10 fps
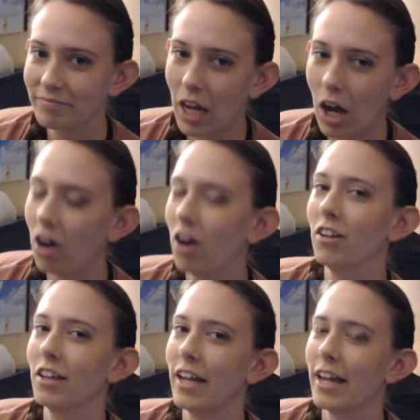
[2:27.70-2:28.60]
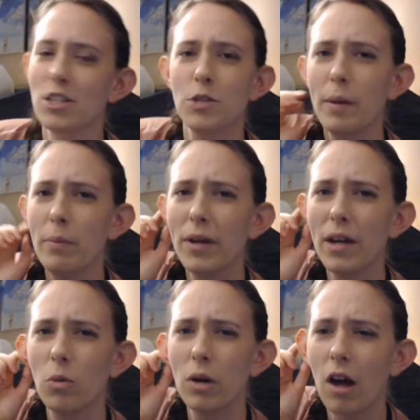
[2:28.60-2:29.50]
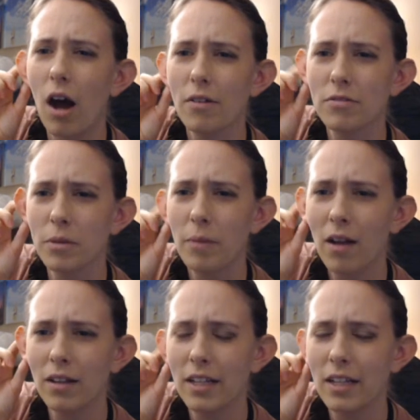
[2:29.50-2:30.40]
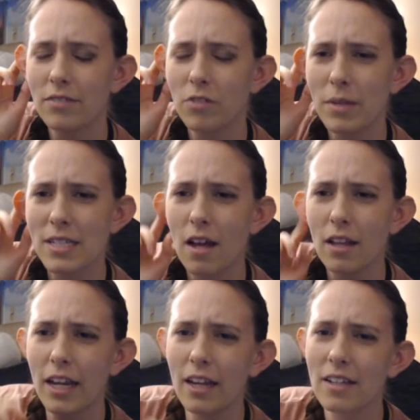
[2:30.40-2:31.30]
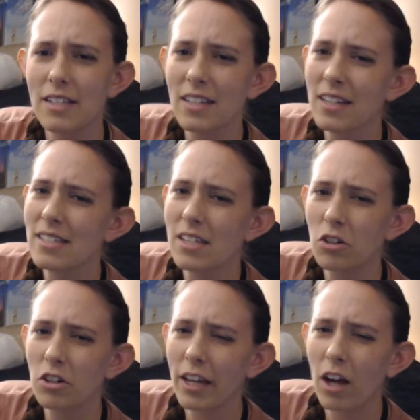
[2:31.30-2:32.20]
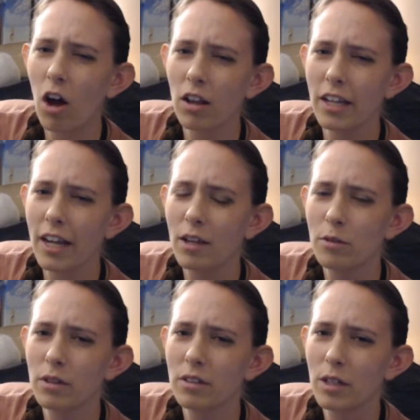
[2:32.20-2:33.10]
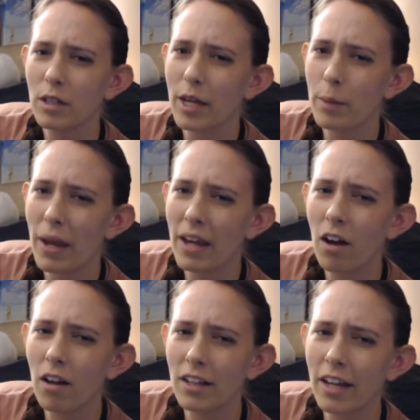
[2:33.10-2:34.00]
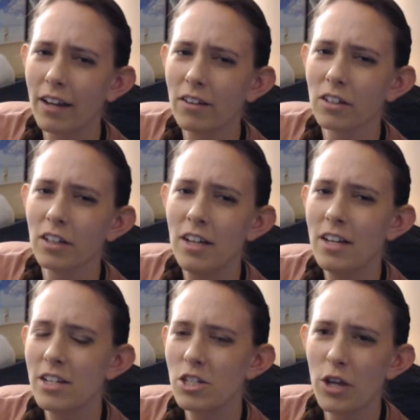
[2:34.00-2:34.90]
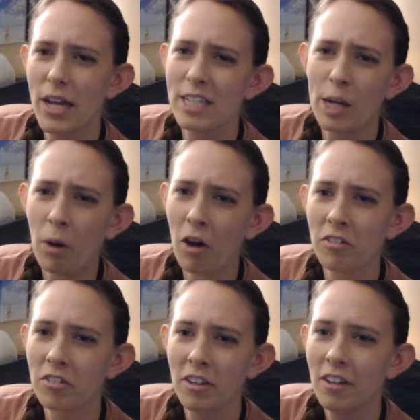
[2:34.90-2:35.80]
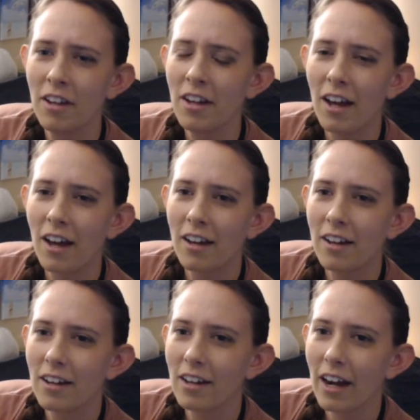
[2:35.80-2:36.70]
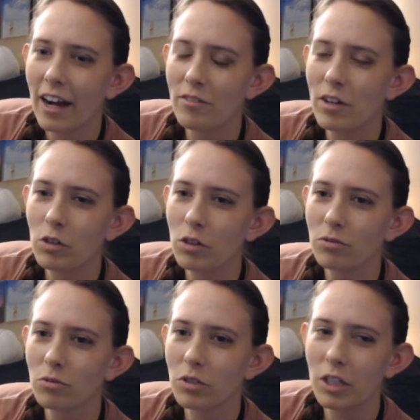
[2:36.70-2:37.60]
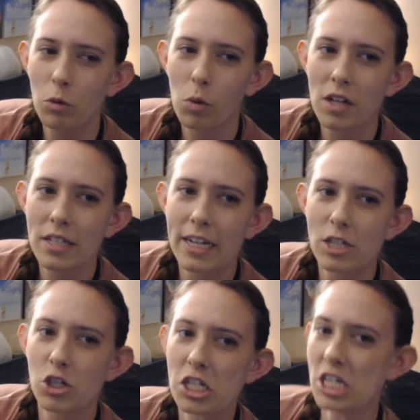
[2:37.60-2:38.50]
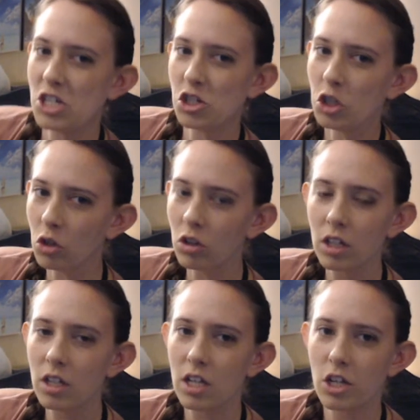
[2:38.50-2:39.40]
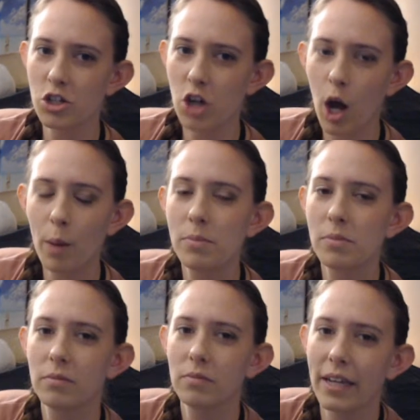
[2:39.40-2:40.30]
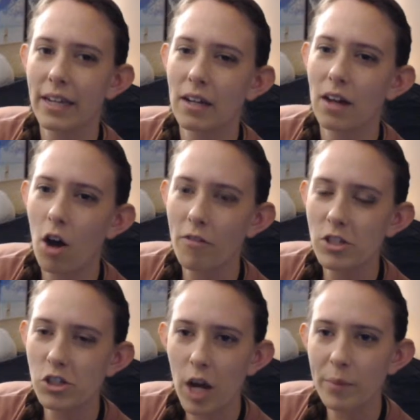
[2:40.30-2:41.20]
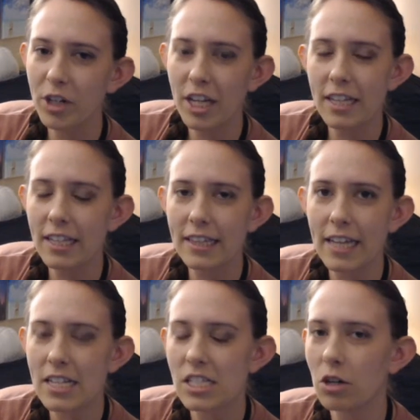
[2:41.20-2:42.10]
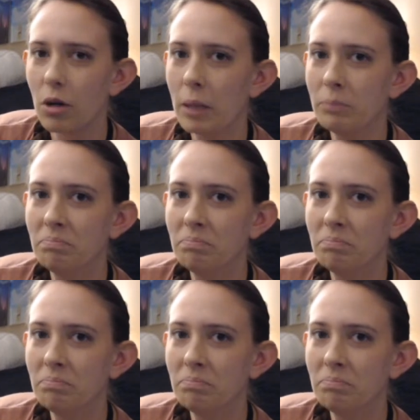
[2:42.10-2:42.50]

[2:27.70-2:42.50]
a holiday? Do people get work off from this holiday? Is it considered like a holiday, like a paid holiday, or do you get time off? I've never really worked like a traditional job, like an office job or anything like that, so I